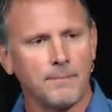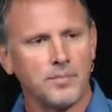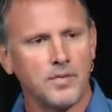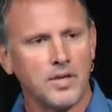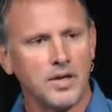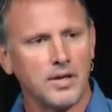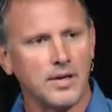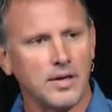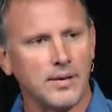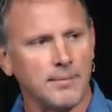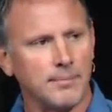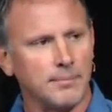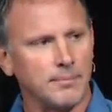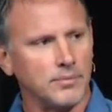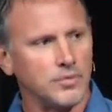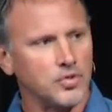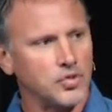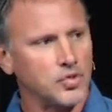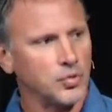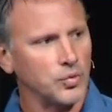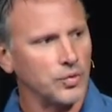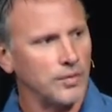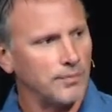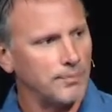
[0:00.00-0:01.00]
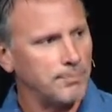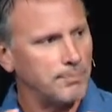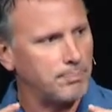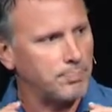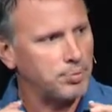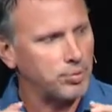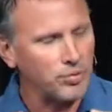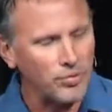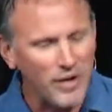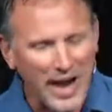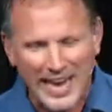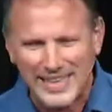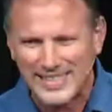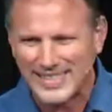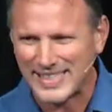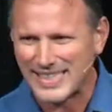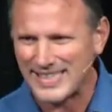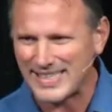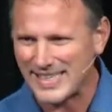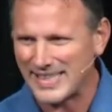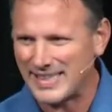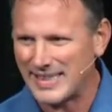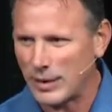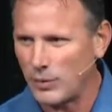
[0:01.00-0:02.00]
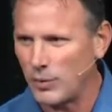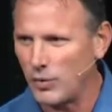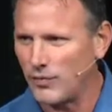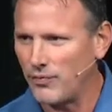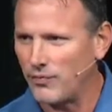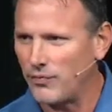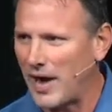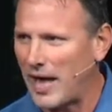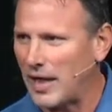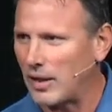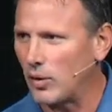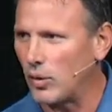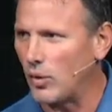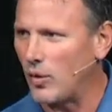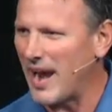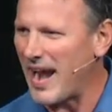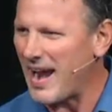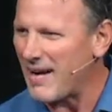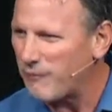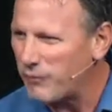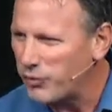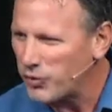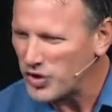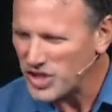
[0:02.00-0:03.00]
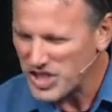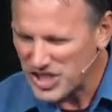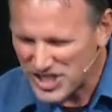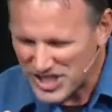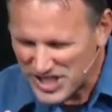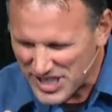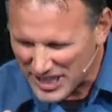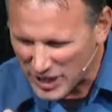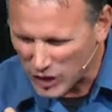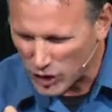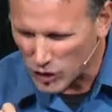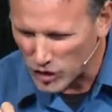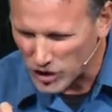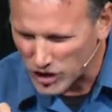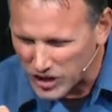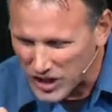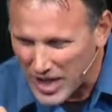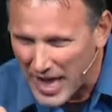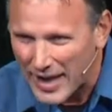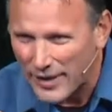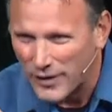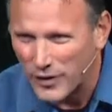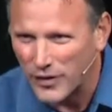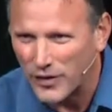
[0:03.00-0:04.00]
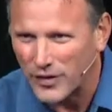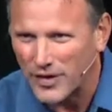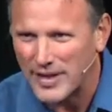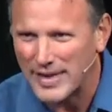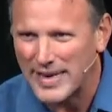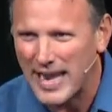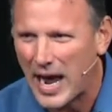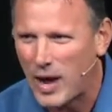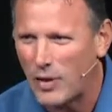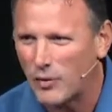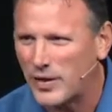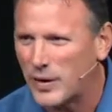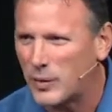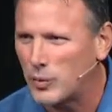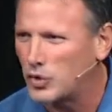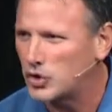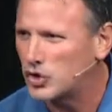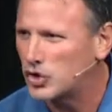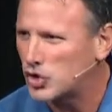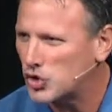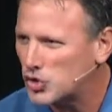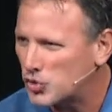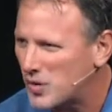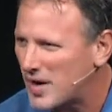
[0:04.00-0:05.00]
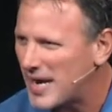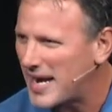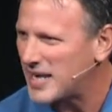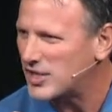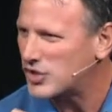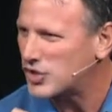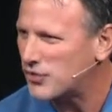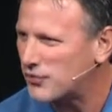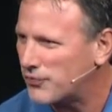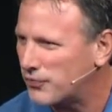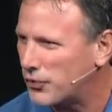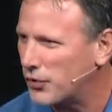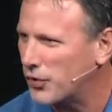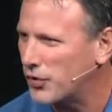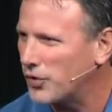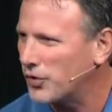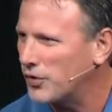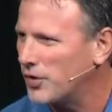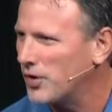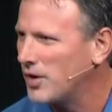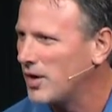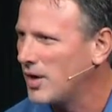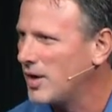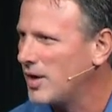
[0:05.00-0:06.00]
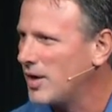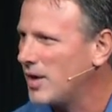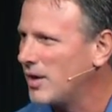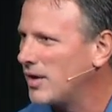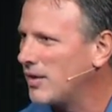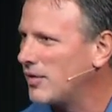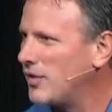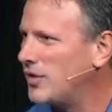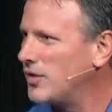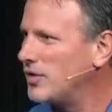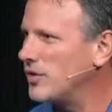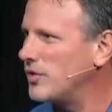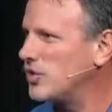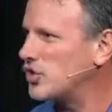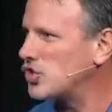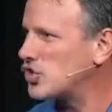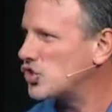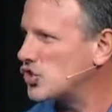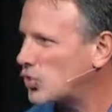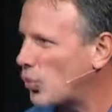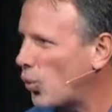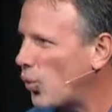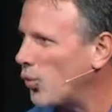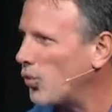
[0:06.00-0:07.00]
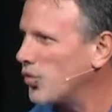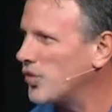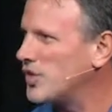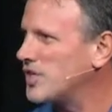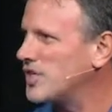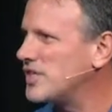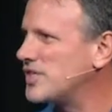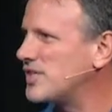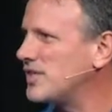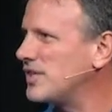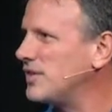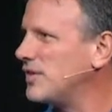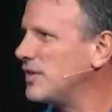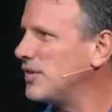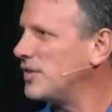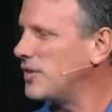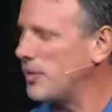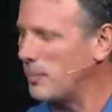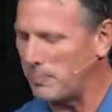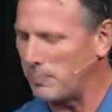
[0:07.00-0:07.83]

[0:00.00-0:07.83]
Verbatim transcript: um, sort of process that they would follow, every single letter and how they would transfer the, the stories in the, the